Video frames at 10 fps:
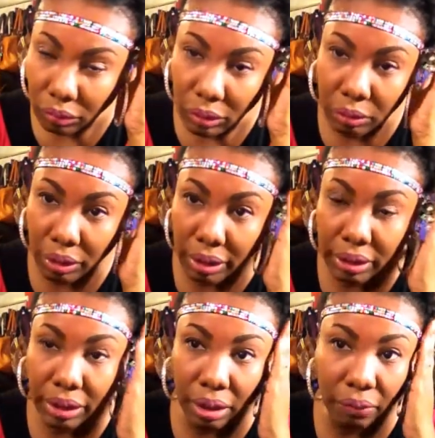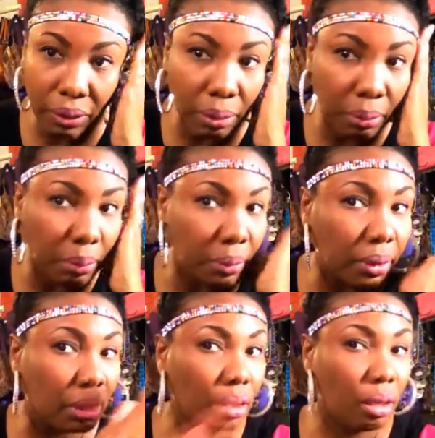I'm trying to see if I'm
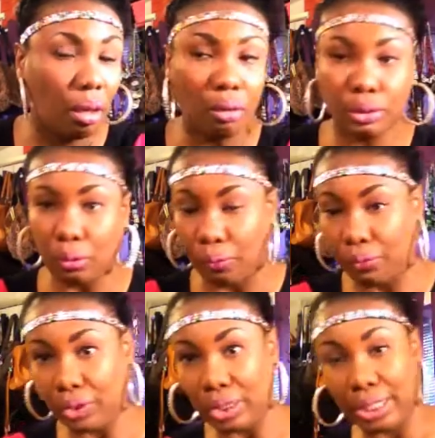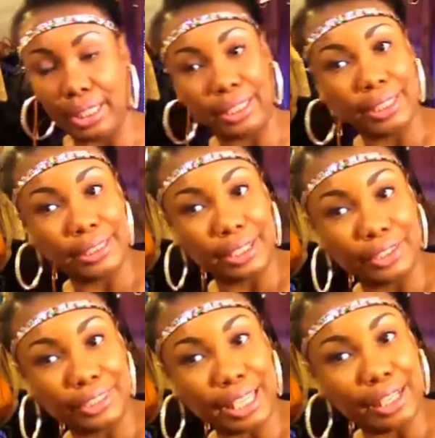also feeling this
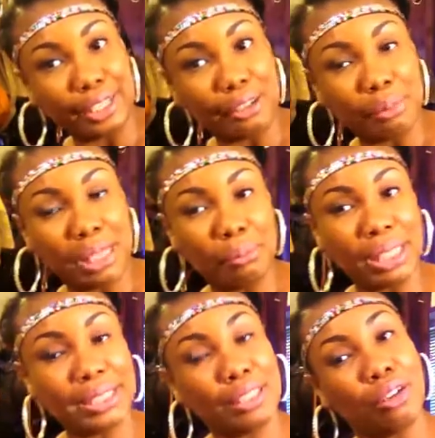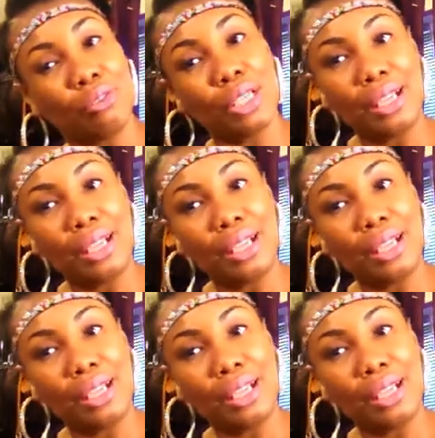hairstyle I've made myself.